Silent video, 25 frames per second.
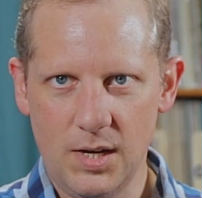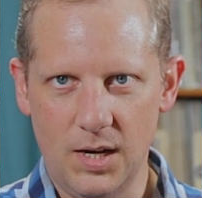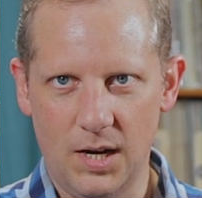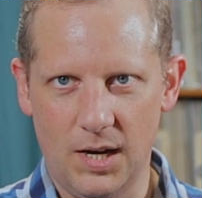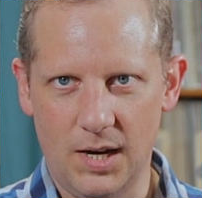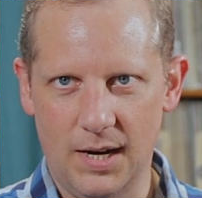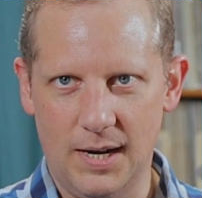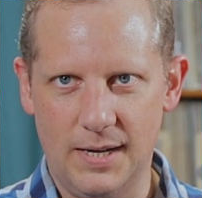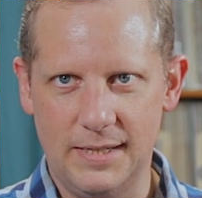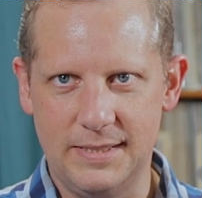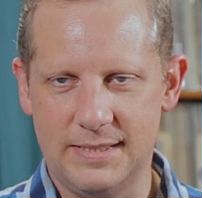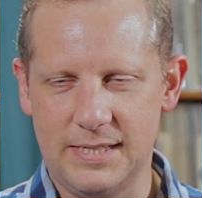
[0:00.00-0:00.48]

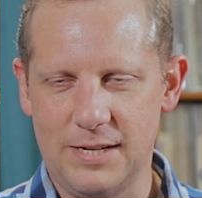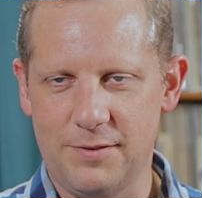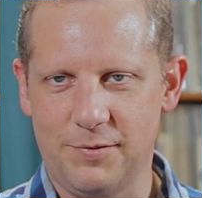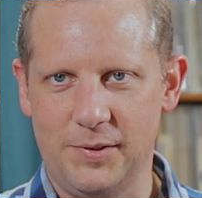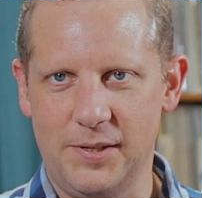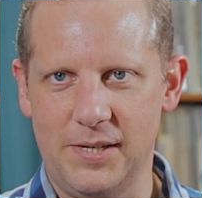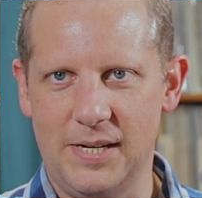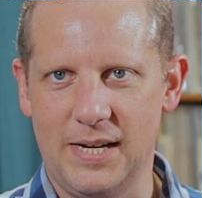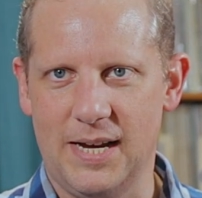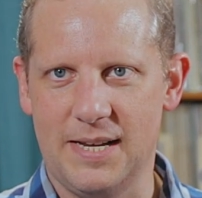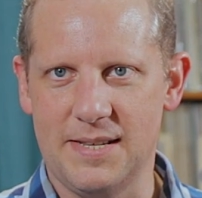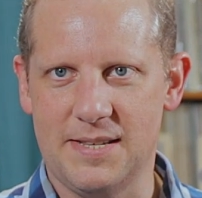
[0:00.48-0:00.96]

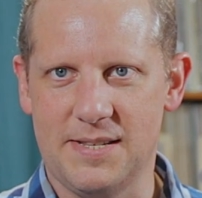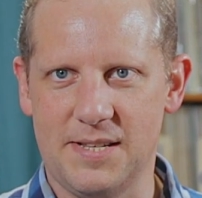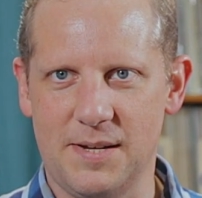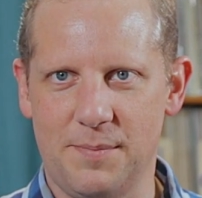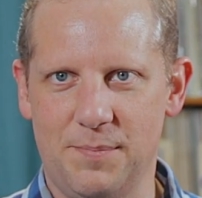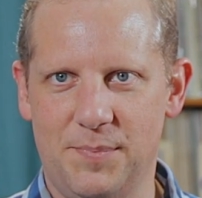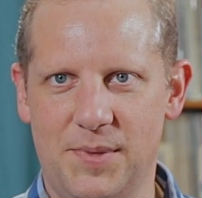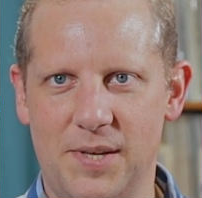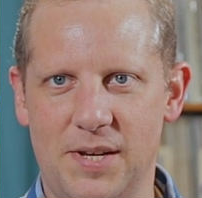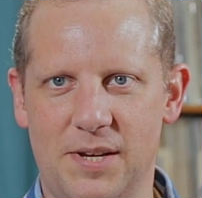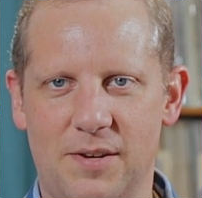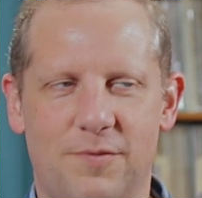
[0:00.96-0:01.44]
Definitely not
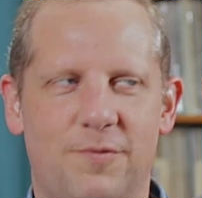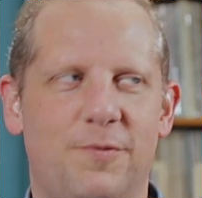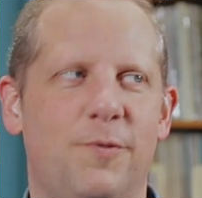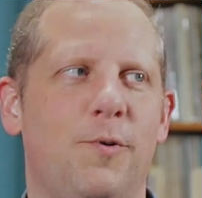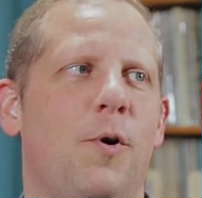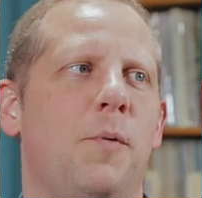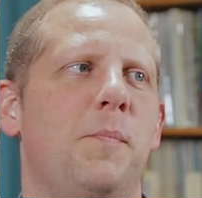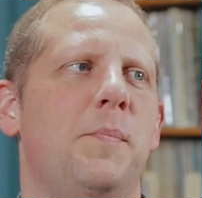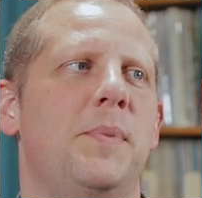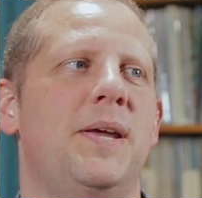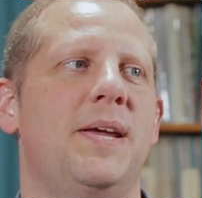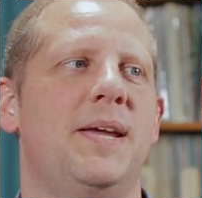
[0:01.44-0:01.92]
something
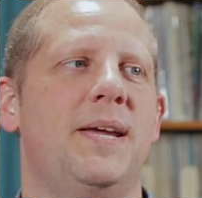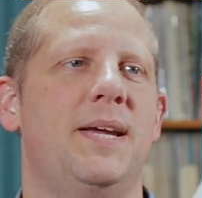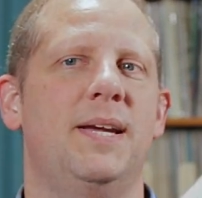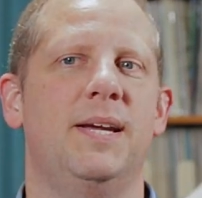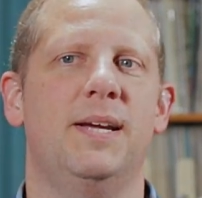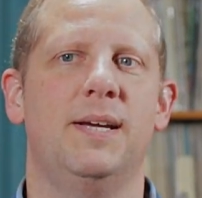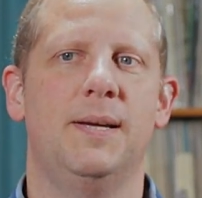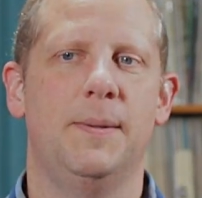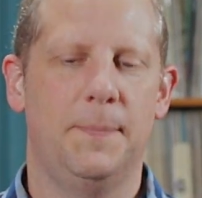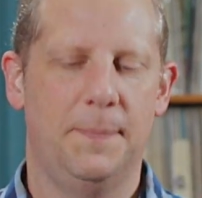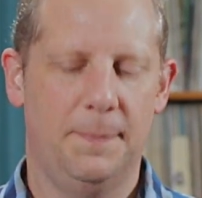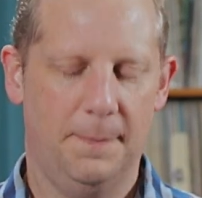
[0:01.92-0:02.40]
for me.